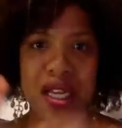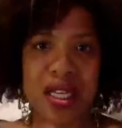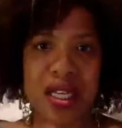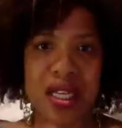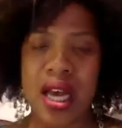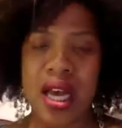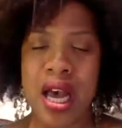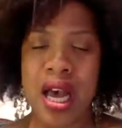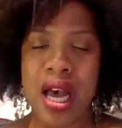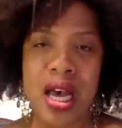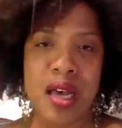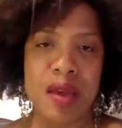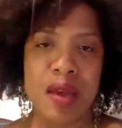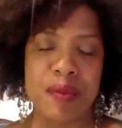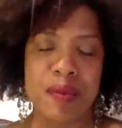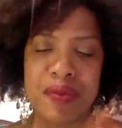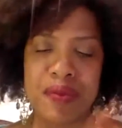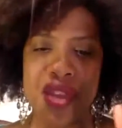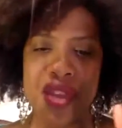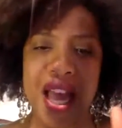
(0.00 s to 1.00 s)

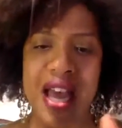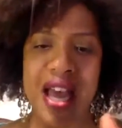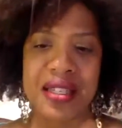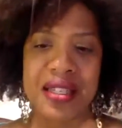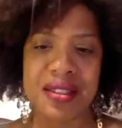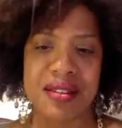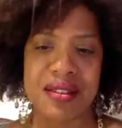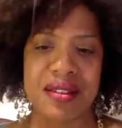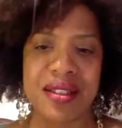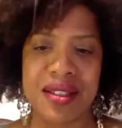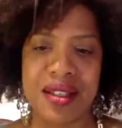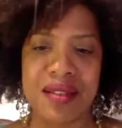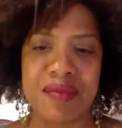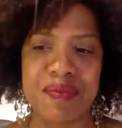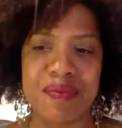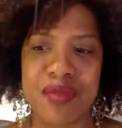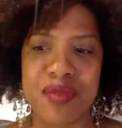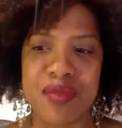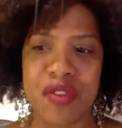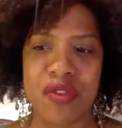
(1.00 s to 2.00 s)
That is a
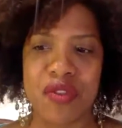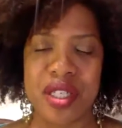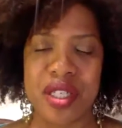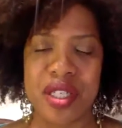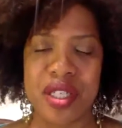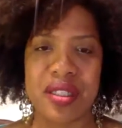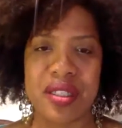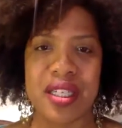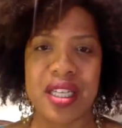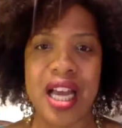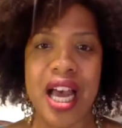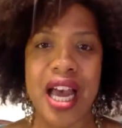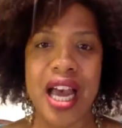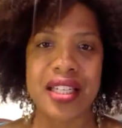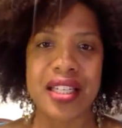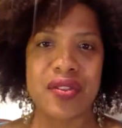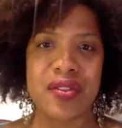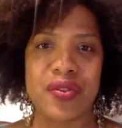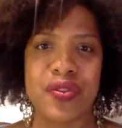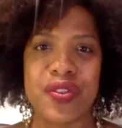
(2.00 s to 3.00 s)
different kind
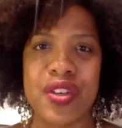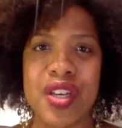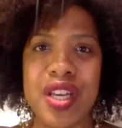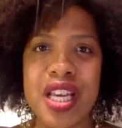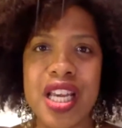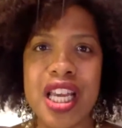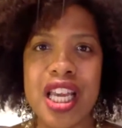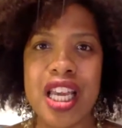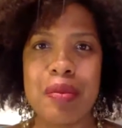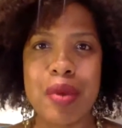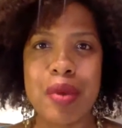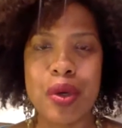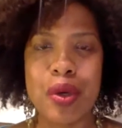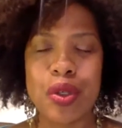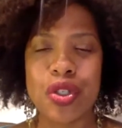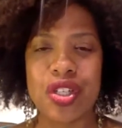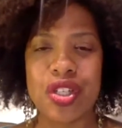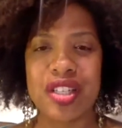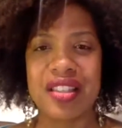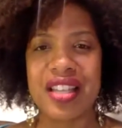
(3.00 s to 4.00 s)
of
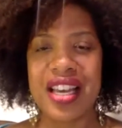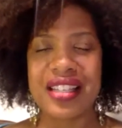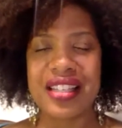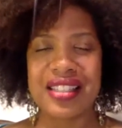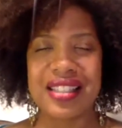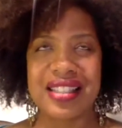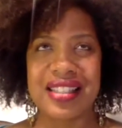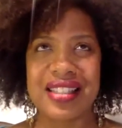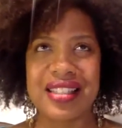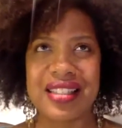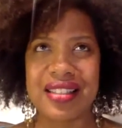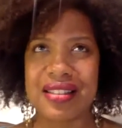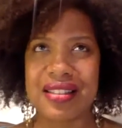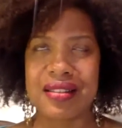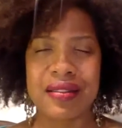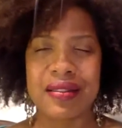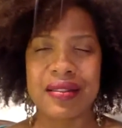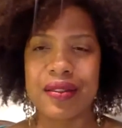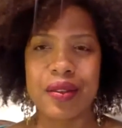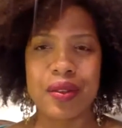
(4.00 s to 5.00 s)
emotion that's
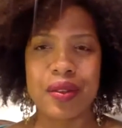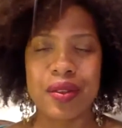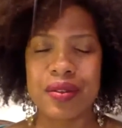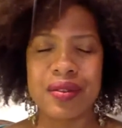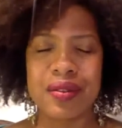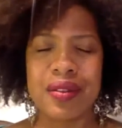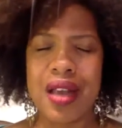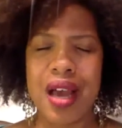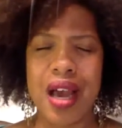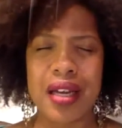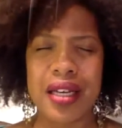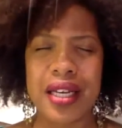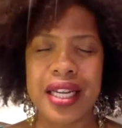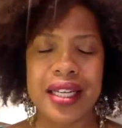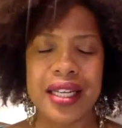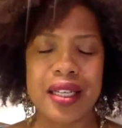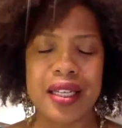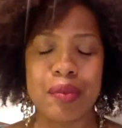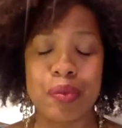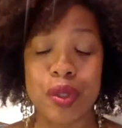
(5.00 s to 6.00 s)
not
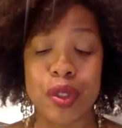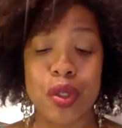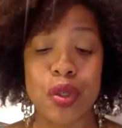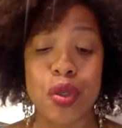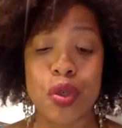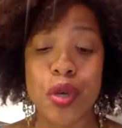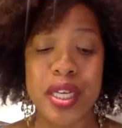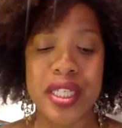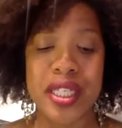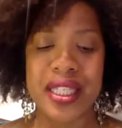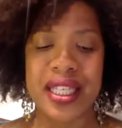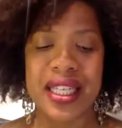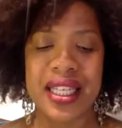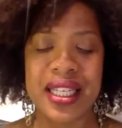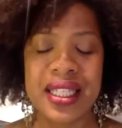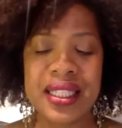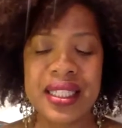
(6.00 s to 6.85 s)
needed, but crazy.